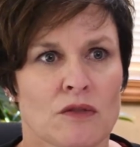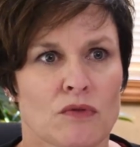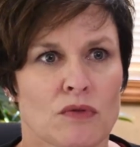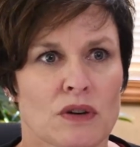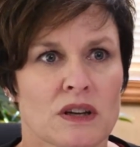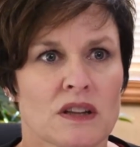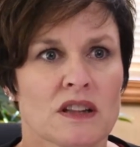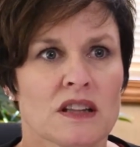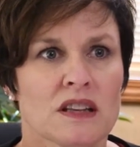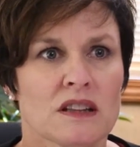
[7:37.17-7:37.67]

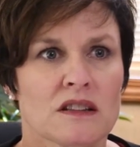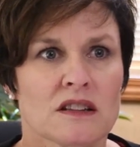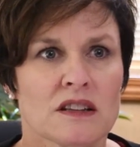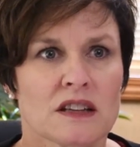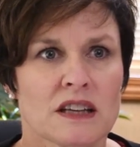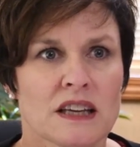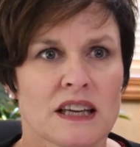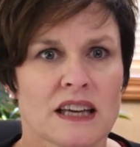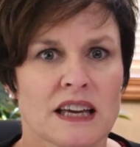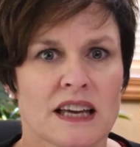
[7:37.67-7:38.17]
really
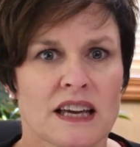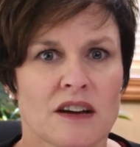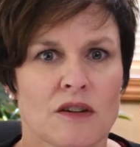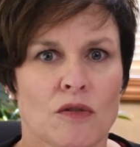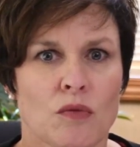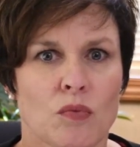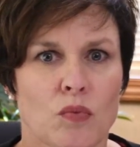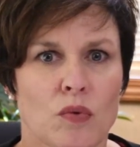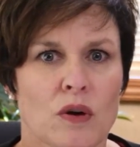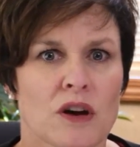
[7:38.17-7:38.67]
looking
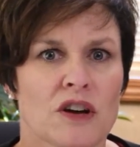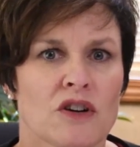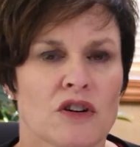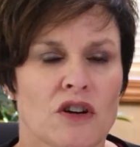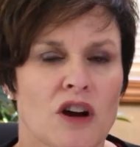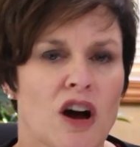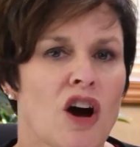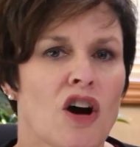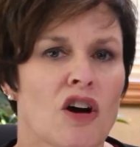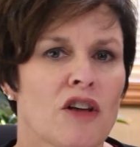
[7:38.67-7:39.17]
at what
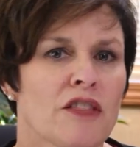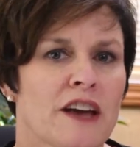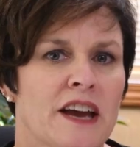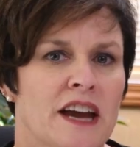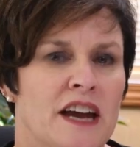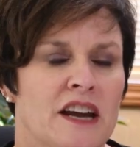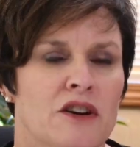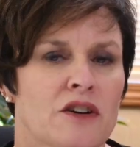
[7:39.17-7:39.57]
are all the